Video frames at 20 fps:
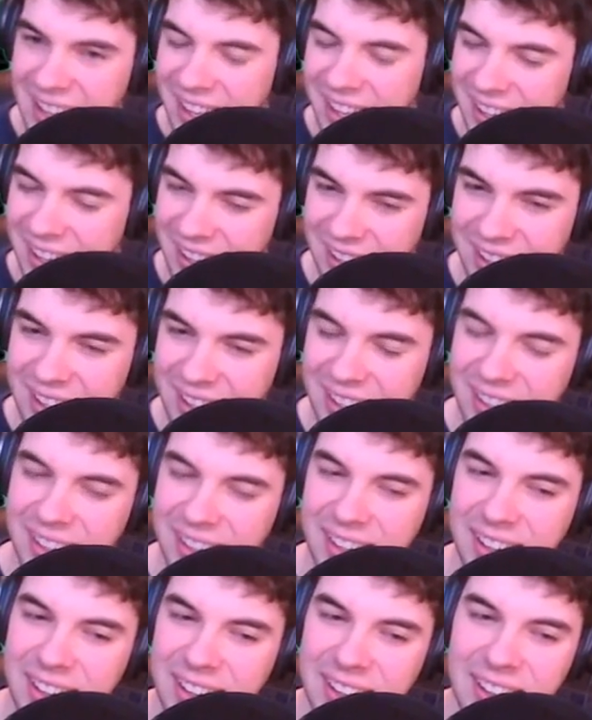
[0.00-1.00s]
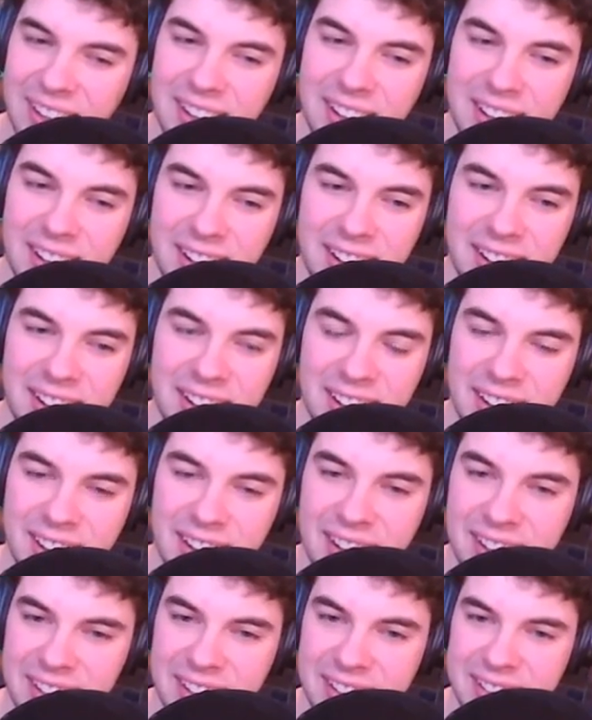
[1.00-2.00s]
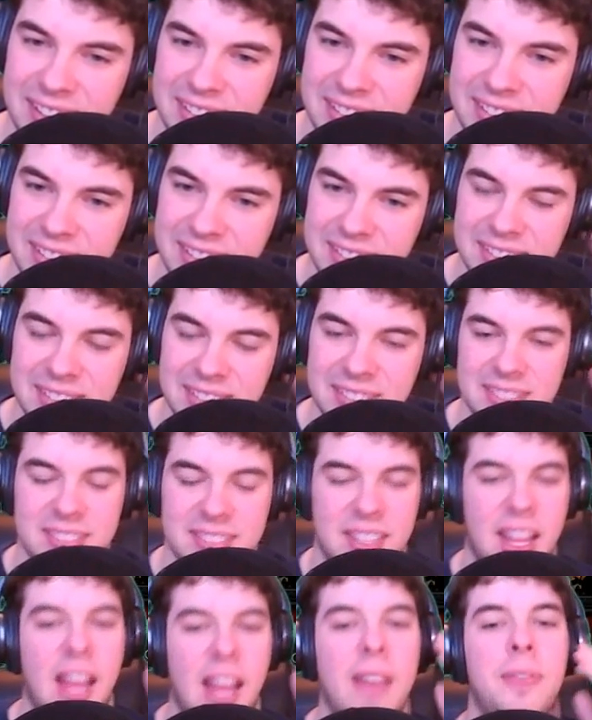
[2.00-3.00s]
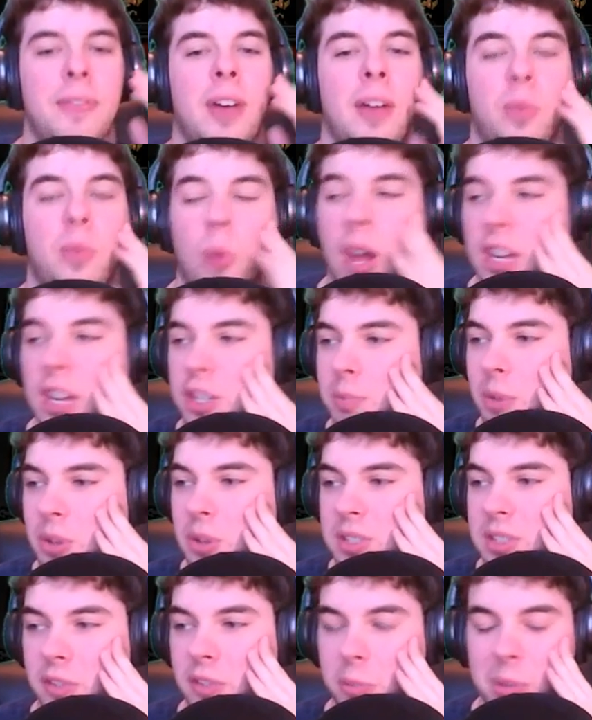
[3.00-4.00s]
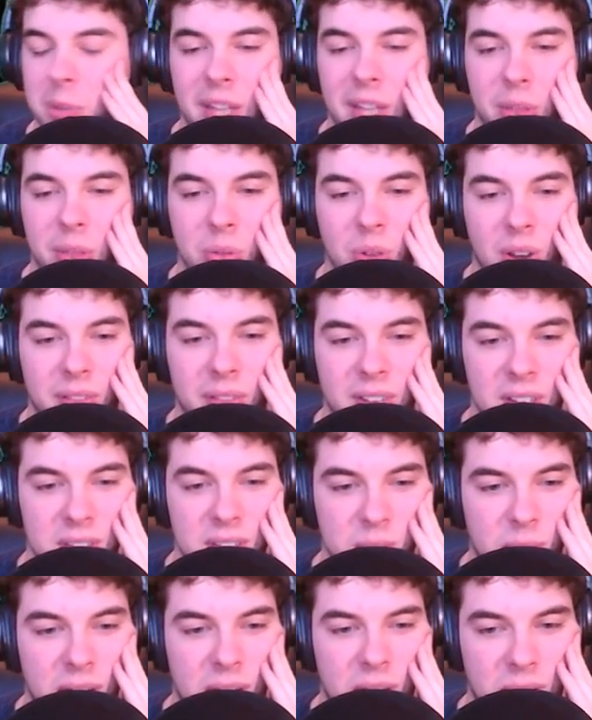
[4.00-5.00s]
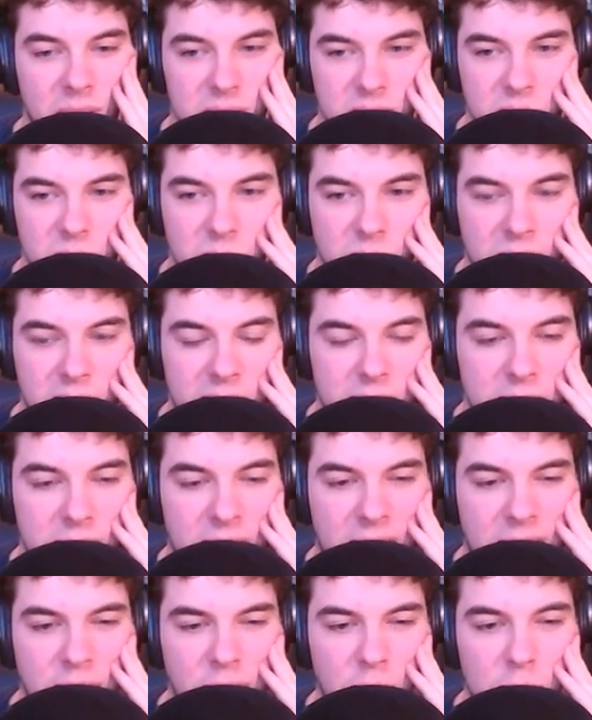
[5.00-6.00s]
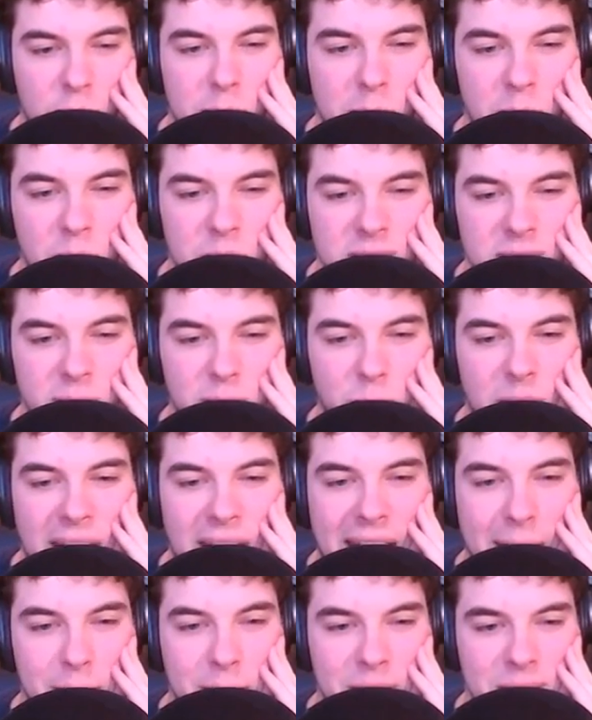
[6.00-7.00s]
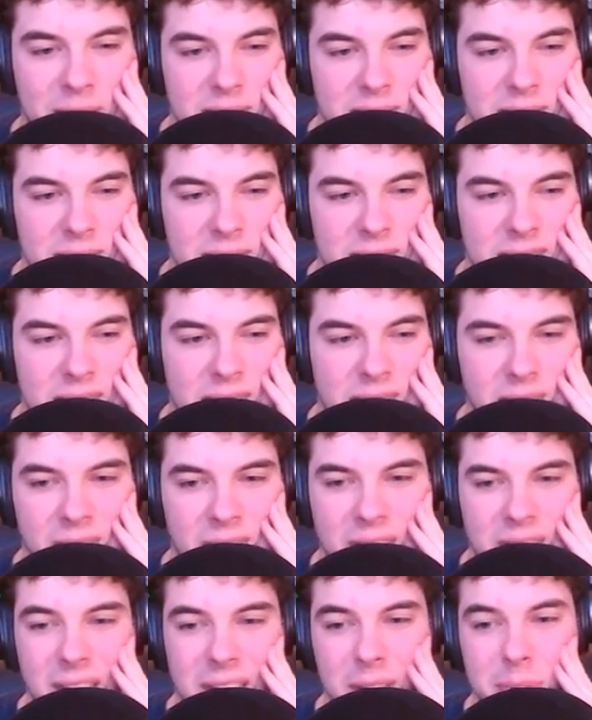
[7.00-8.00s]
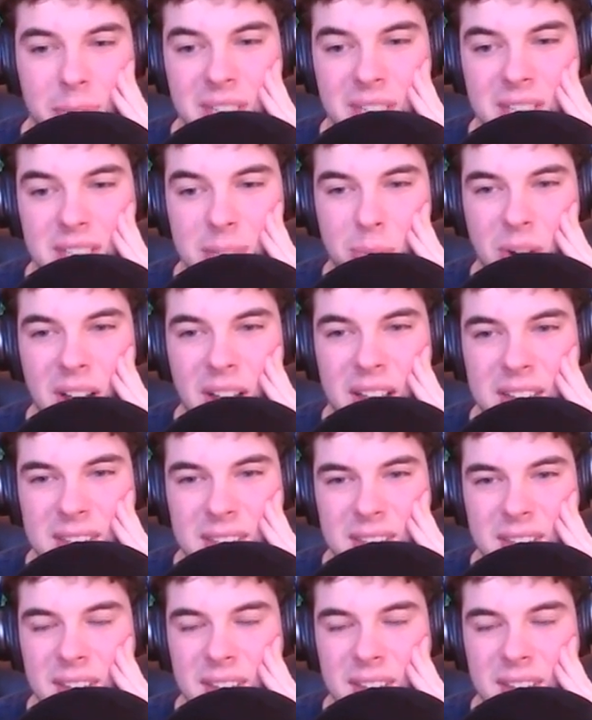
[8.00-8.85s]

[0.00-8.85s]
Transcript: I've watched most of a playthrough of it as well, so I know most of what happens. It's not really like a big surprise.